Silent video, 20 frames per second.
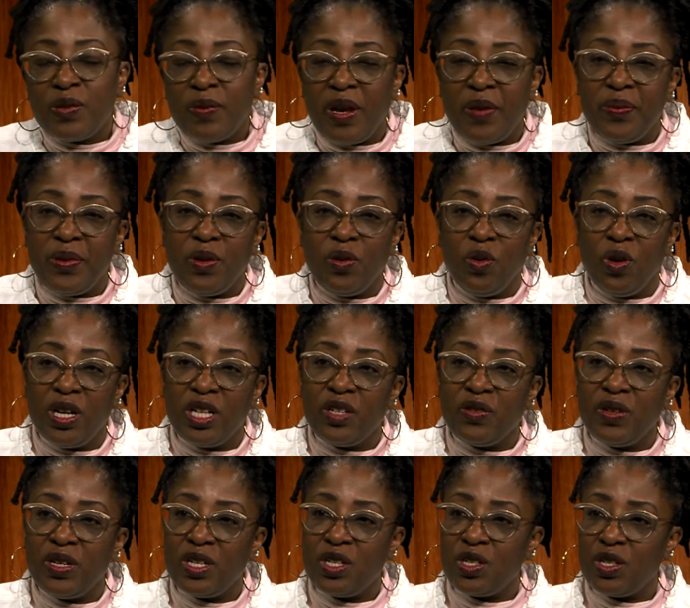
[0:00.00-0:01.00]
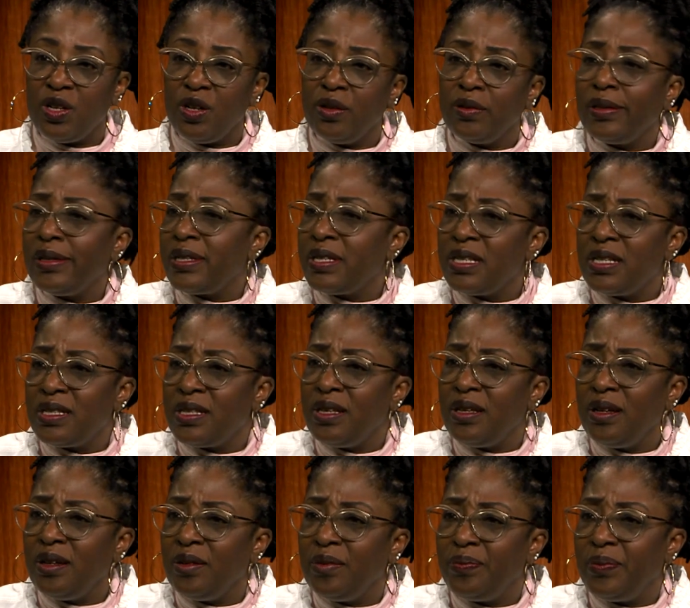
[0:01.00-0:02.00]
might be wondering, so this is
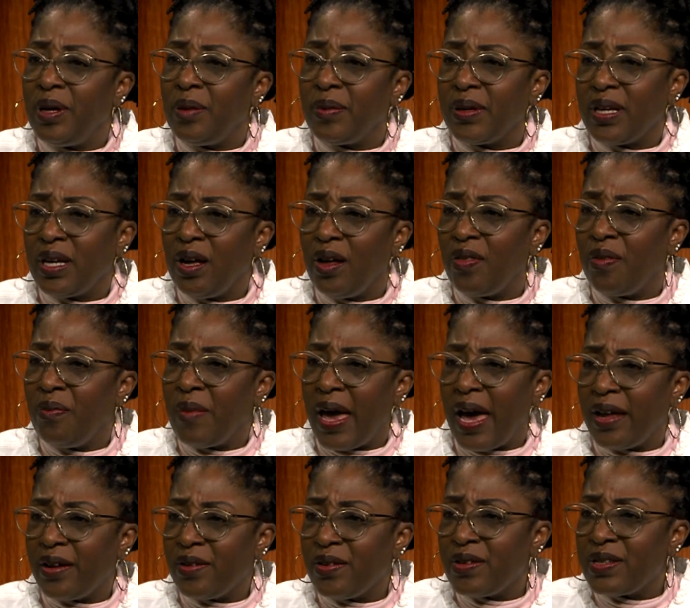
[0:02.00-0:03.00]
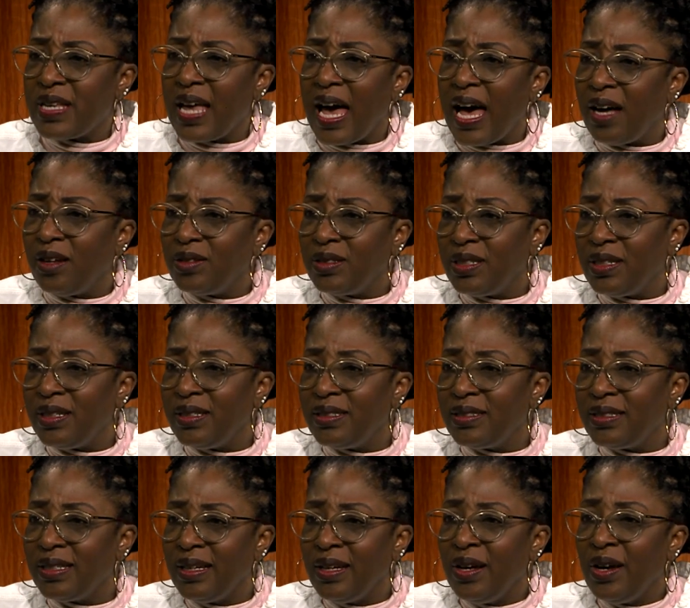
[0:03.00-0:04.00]
the Public Health Matters. How
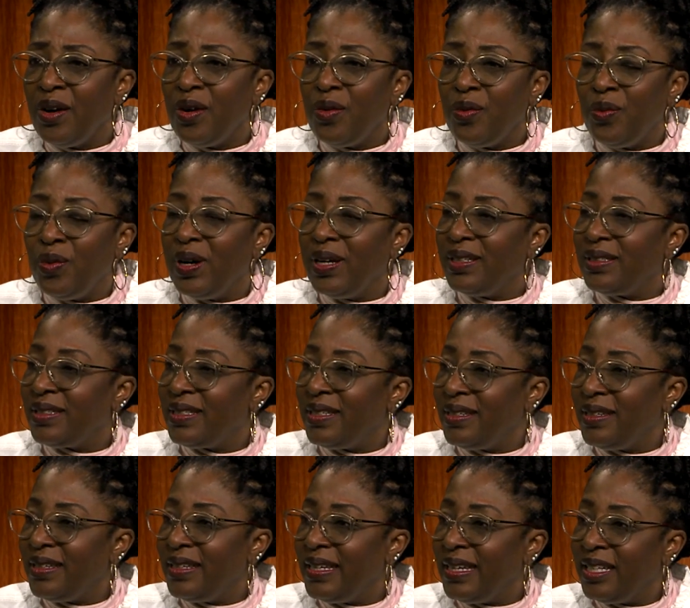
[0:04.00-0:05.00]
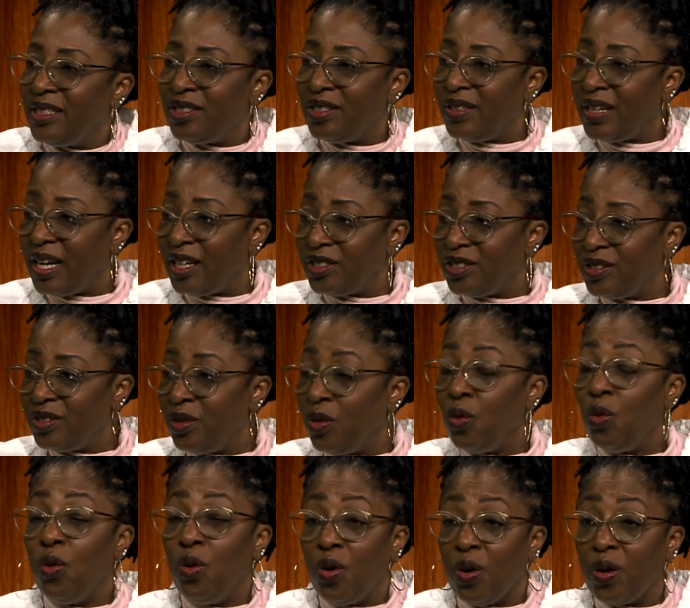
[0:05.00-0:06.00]
does what the international
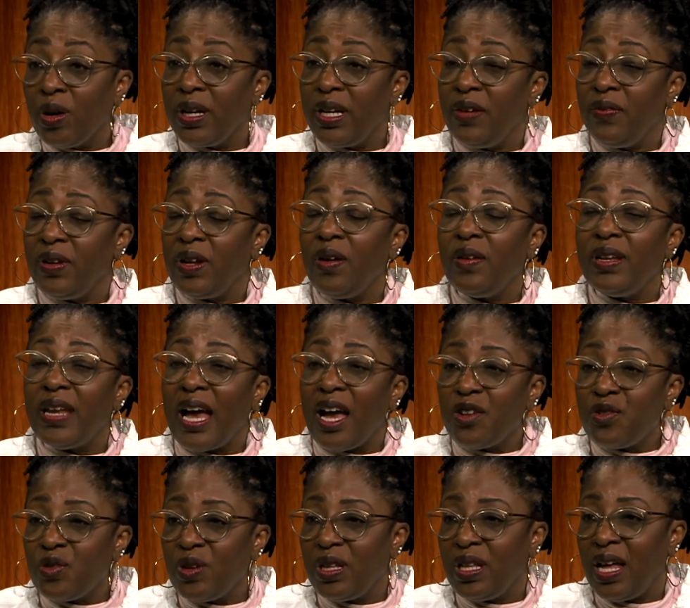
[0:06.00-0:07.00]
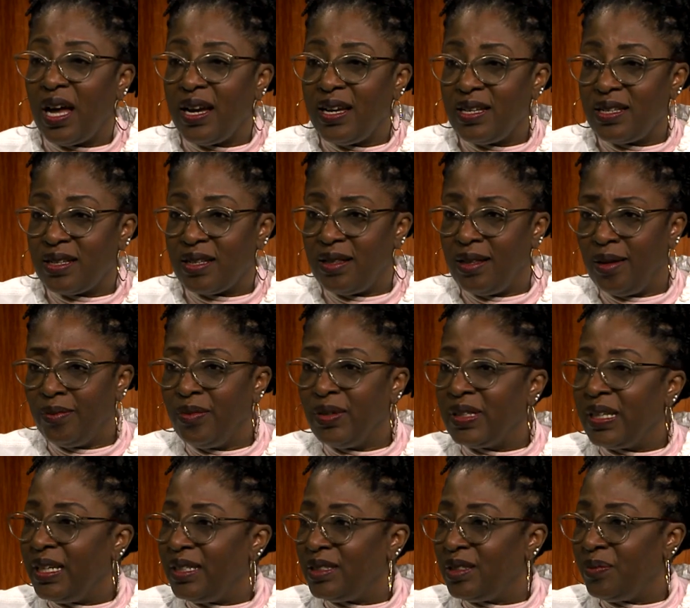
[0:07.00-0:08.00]
or even our Nashua Lions Club
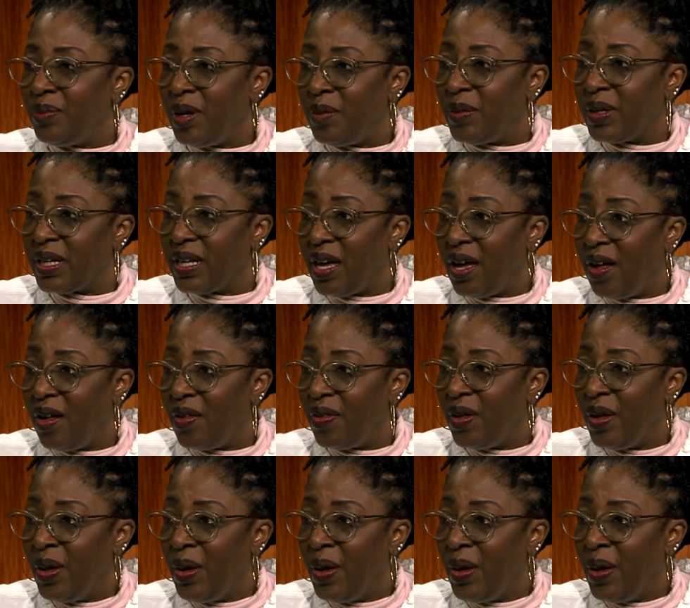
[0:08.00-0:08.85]
relate to public health?